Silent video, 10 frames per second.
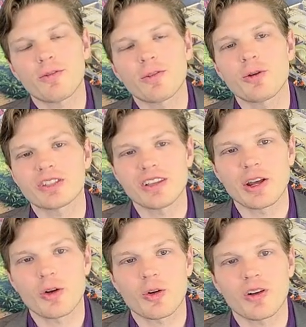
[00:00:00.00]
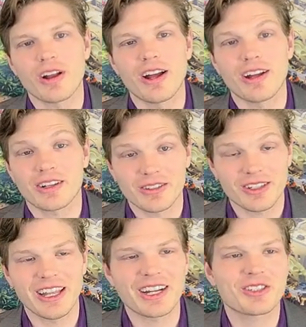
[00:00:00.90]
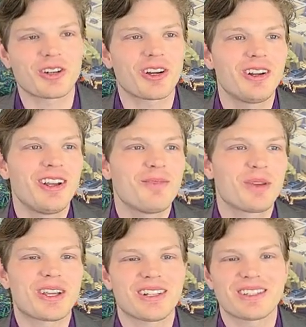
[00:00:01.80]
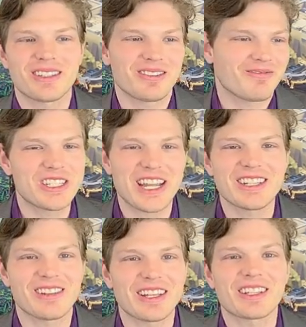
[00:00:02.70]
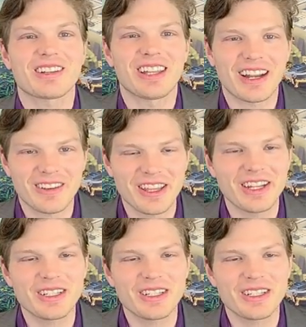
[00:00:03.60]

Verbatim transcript: careful though as a Lego collector, because we tend to like to collect